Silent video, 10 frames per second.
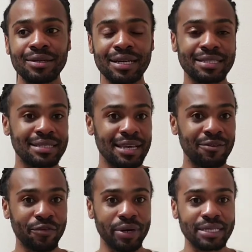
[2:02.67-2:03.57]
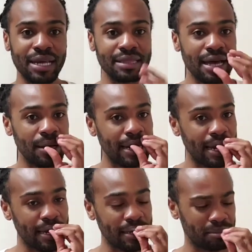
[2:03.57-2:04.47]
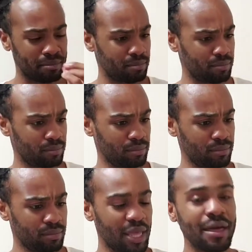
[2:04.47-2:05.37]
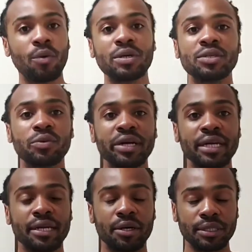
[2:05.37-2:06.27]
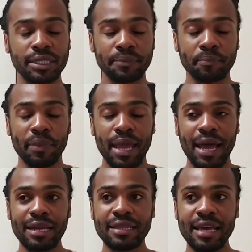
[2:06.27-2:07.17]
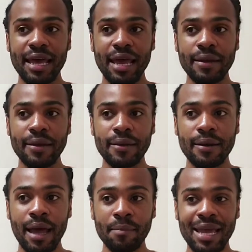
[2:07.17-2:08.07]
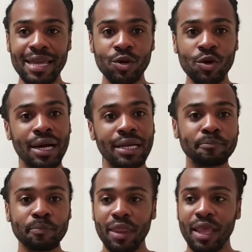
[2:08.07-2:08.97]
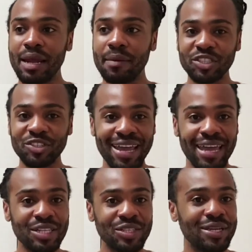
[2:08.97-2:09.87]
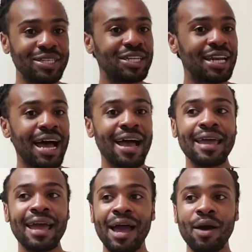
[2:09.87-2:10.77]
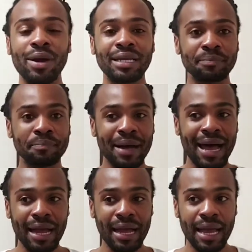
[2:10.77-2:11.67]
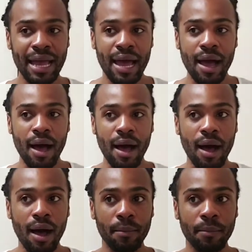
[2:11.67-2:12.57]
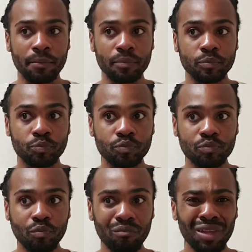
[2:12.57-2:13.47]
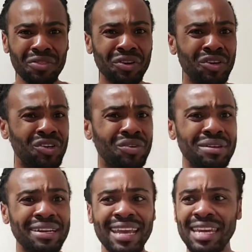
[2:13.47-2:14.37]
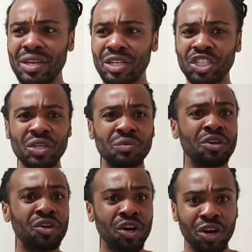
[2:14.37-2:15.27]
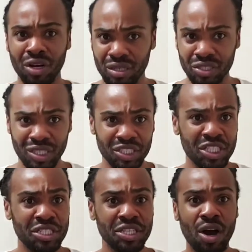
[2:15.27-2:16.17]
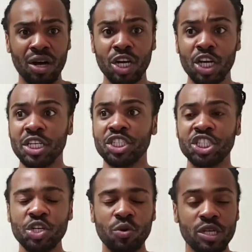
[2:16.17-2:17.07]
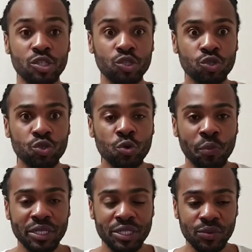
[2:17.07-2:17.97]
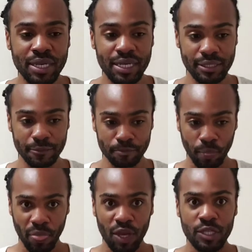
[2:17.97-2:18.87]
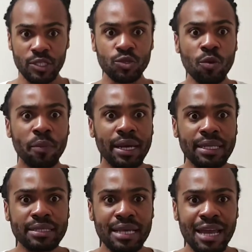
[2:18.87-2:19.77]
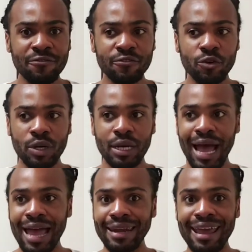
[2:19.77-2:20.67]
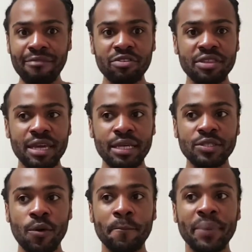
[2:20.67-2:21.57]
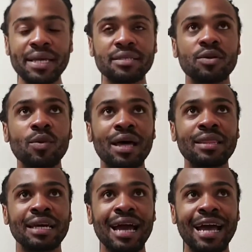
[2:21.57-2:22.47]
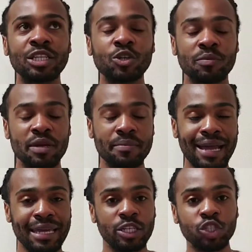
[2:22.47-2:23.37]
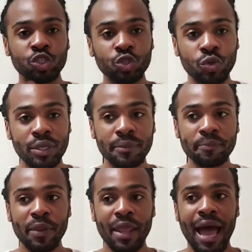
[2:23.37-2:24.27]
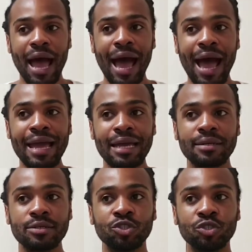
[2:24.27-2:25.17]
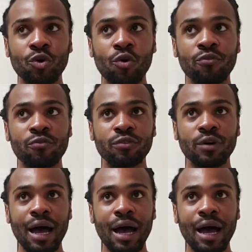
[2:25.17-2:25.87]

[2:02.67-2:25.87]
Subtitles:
look a sale for it, and that wasn't working out. And then I'm like, you know what? Let me try again. So in July, I went back. The lady, the girl, because she's young, she was super sweet, super insightful, and everything. So based on what the guy told me back in June, I drove